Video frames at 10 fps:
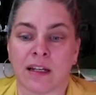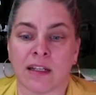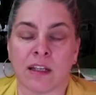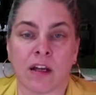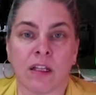
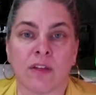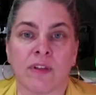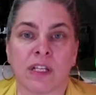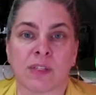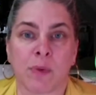Young
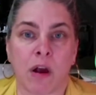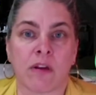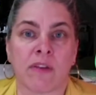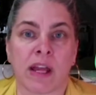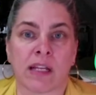Living is part
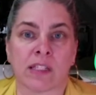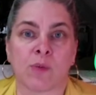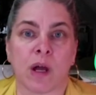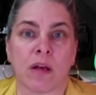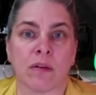of that as
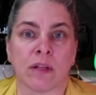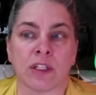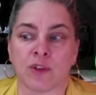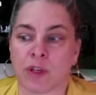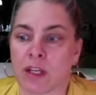well.
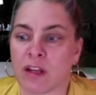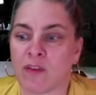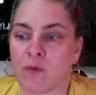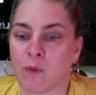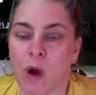And drinking
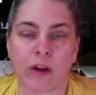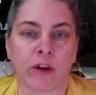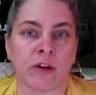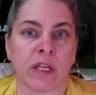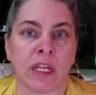enough
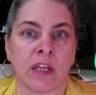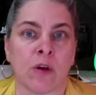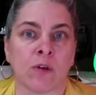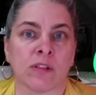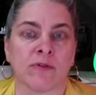water and eating
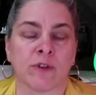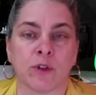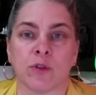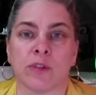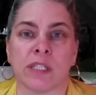wholesome
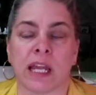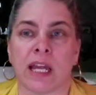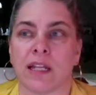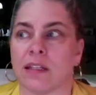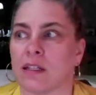foods
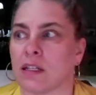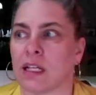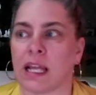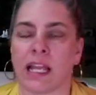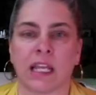and
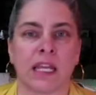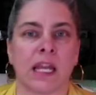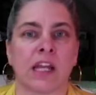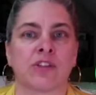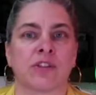getting
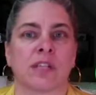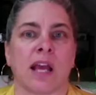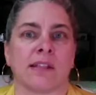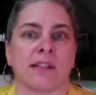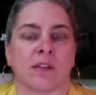
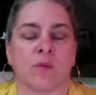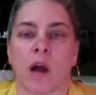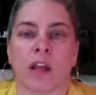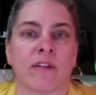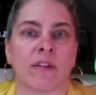exercise and
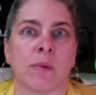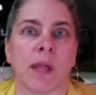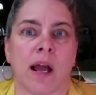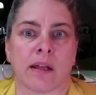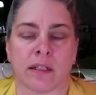walking around the
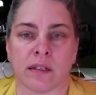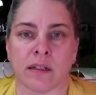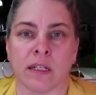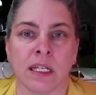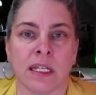block
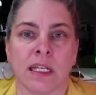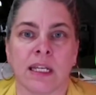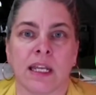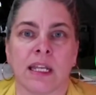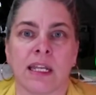and
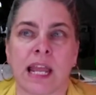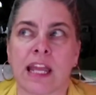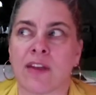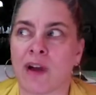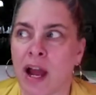getting
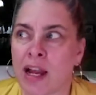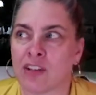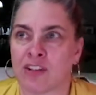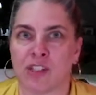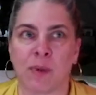negative
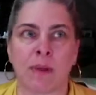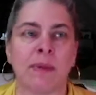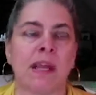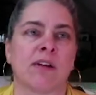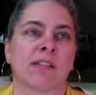ions just by
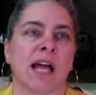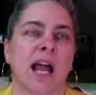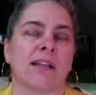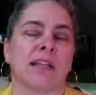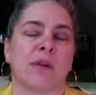being
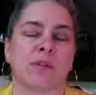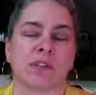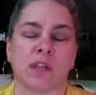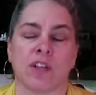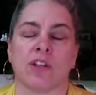outside. Today was
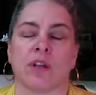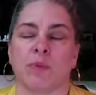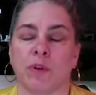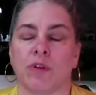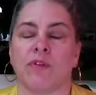such a
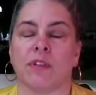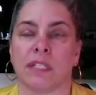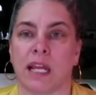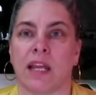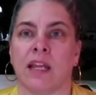beautiful
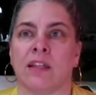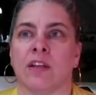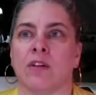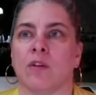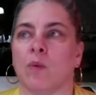day.
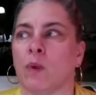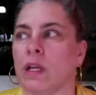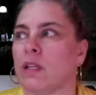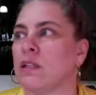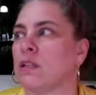The
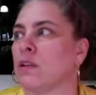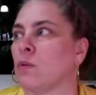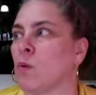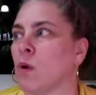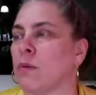wind and the
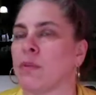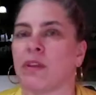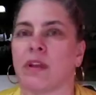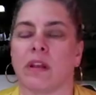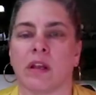warmth,
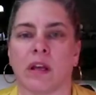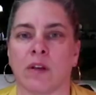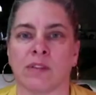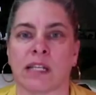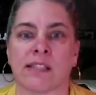and it
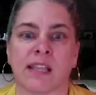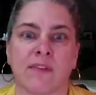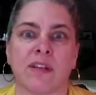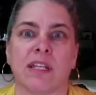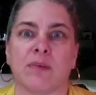was like
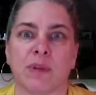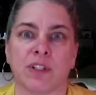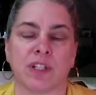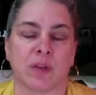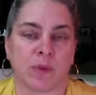70 in
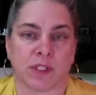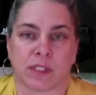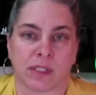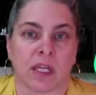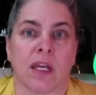Michigan, which
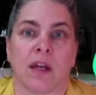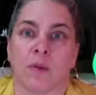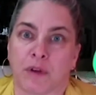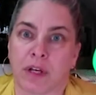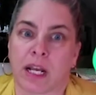is
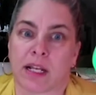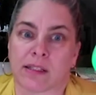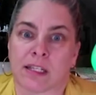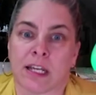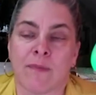pretty
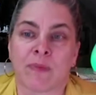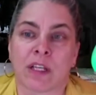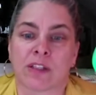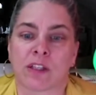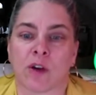nice.
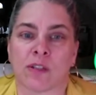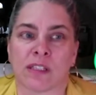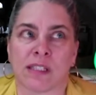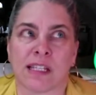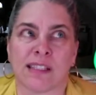So
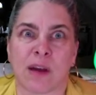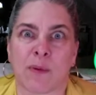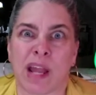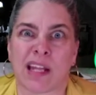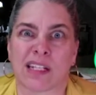seeing that
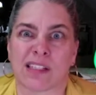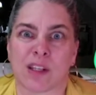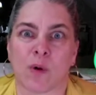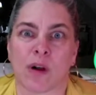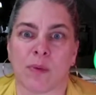we had like
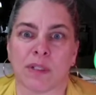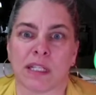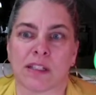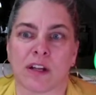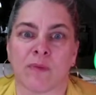snow a couple
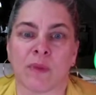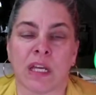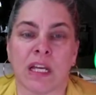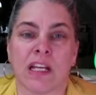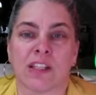days ago.
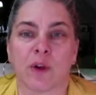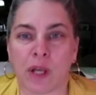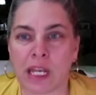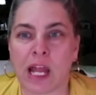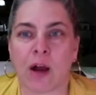So
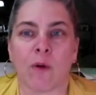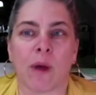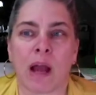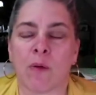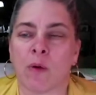anyhow,
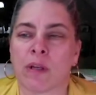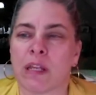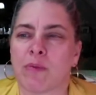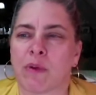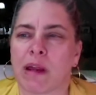I won't
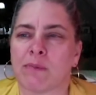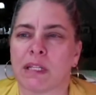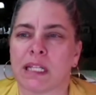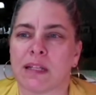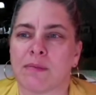keep
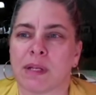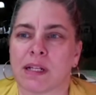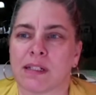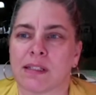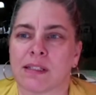rambling,
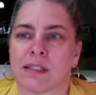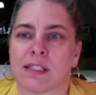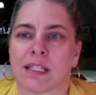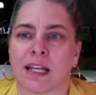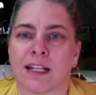
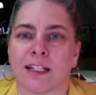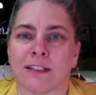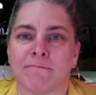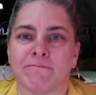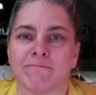because I
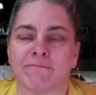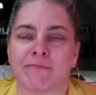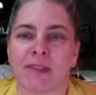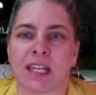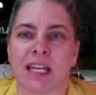want
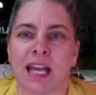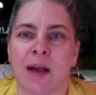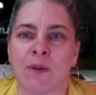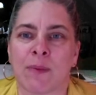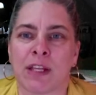
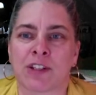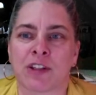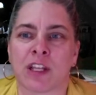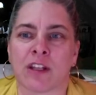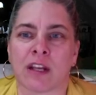to make sure
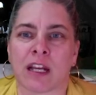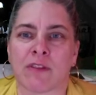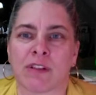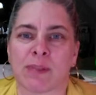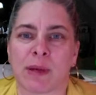that I can
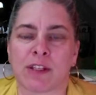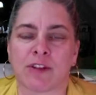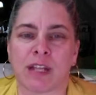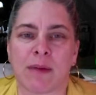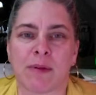respect your
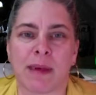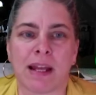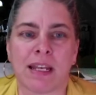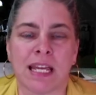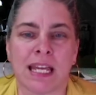time and
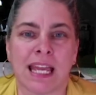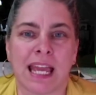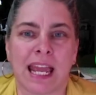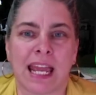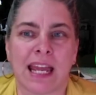mine.
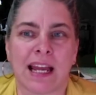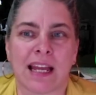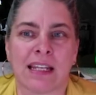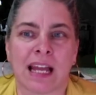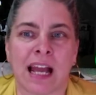
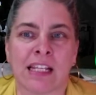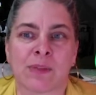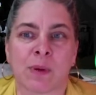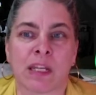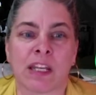And I just
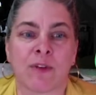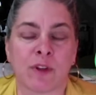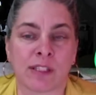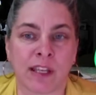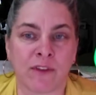want to give you
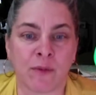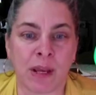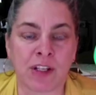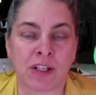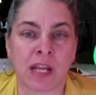this
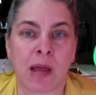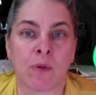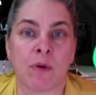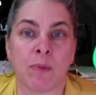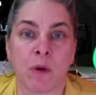information. I
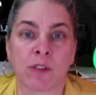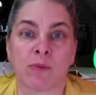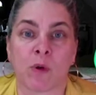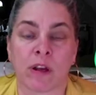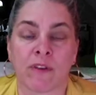will post
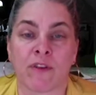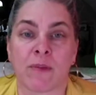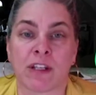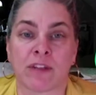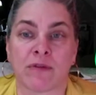more
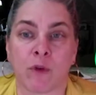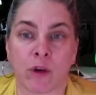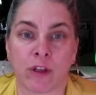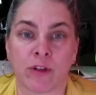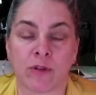information for
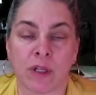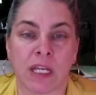you.